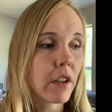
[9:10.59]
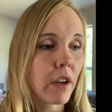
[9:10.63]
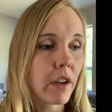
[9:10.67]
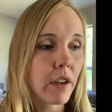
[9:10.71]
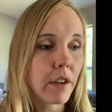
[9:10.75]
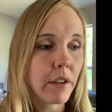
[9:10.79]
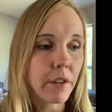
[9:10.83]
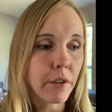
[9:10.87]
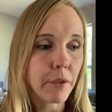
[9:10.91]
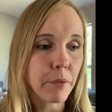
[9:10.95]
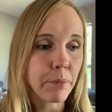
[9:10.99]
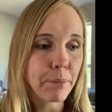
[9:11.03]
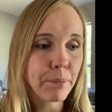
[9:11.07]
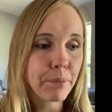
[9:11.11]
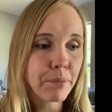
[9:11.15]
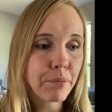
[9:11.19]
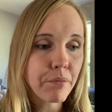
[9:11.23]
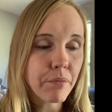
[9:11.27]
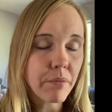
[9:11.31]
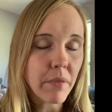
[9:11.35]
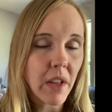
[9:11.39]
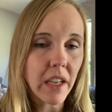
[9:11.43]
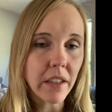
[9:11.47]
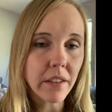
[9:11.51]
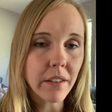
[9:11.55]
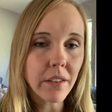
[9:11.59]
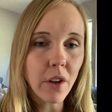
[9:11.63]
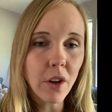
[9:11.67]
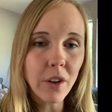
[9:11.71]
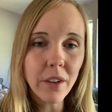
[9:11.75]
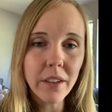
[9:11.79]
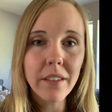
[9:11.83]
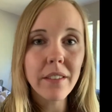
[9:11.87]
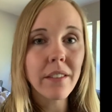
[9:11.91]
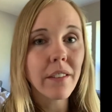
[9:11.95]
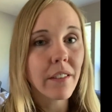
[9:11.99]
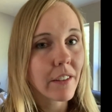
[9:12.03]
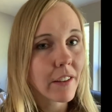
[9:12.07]
Um, as long
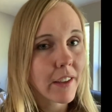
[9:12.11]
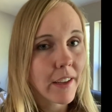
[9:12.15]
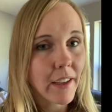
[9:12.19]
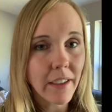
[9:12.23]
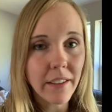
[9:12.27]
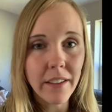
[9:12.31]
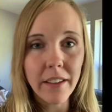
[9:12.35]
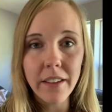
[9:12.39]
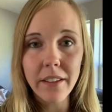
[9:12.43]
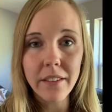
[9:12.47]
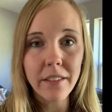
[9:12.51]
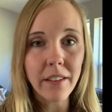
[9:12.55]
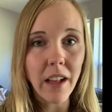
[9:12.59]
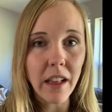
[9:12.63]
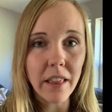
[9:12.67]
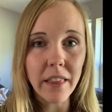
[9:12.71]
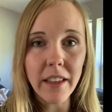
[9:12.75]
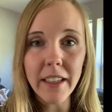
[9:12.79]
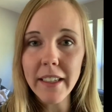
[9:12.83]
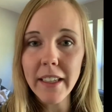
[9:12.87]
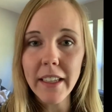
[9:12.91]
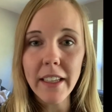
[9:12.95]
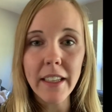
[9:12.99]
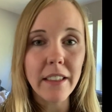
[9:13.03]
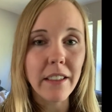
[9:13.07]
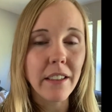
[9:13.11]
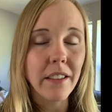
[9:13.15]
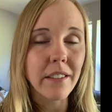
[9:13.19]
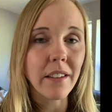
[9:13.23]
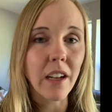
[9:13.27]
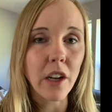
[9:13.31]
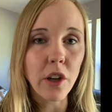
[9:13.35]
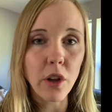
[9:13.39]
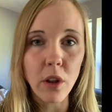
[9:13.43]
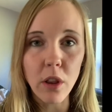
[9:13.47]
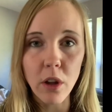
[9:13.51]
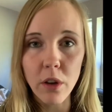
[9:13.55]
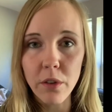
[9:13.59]
as, again, he's not licking, he's not
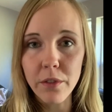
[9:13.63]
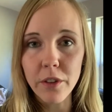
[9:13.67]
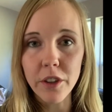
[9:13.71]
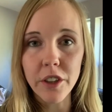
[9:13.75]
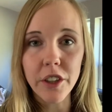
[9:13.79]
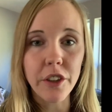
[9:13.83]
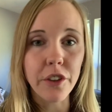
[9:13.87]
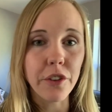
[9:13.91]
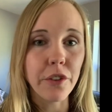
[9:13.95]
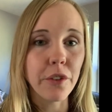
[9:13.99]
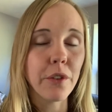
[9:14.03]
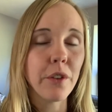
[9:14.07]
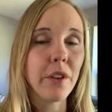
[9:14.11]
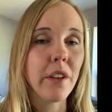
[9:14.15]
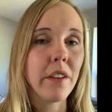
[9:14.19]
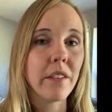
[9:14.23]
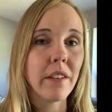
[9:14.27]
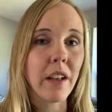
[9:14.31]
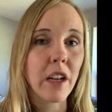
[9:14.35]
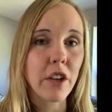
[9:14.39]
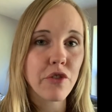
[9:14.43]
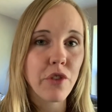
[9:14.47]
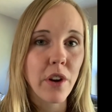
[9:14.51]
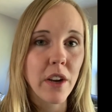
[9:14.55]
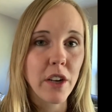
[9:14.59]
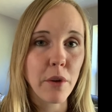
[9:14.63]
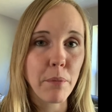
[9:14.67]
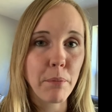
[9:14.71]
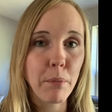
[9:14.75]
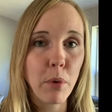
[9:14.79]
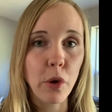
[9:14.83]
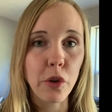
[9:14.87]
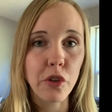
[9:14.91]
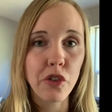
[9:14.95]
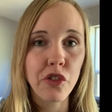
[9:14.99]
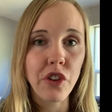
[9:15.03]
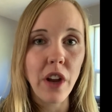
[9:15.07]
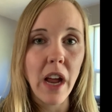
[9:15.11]
all over you, he's not trying to
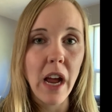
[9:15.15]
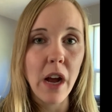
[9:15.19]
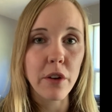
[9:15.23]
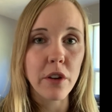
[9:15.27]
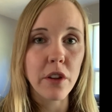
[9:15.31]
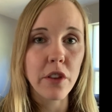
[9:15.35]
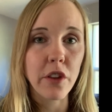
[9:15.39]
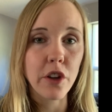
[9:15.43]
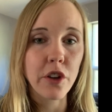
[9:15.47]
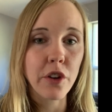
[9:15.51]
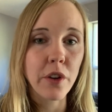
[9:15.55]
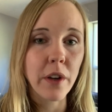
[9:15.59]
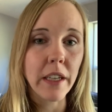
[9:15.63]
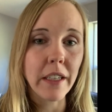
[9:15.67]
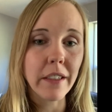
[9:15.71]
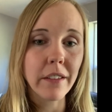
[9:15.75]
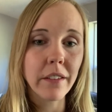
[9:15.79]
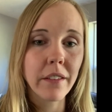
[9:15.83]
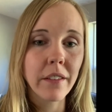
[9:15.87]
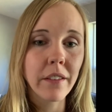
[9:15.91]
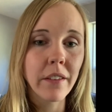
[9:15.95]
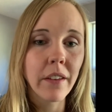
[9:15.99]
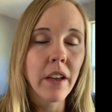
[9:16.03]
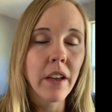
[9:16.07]
push out of the crates.